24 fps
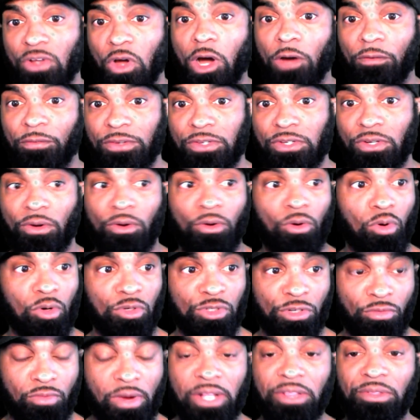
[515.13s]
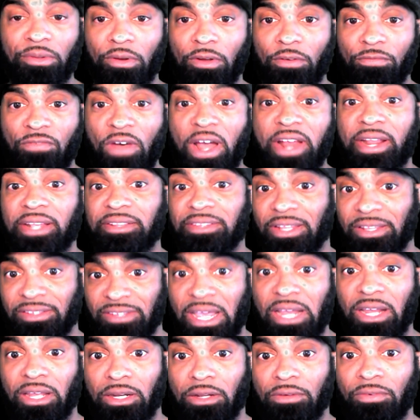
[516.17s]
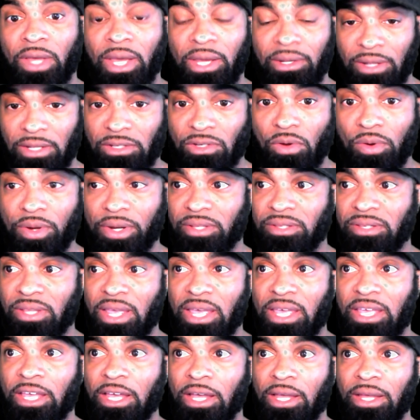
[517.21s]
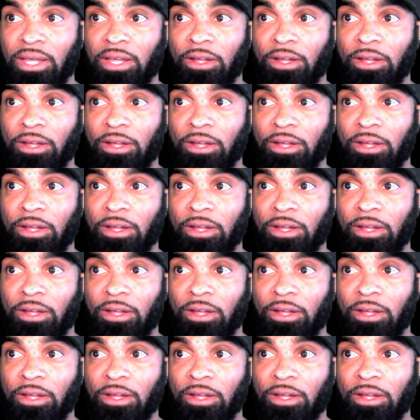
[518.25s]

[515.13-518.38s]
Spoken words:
officer or director of finance executive that's going to say,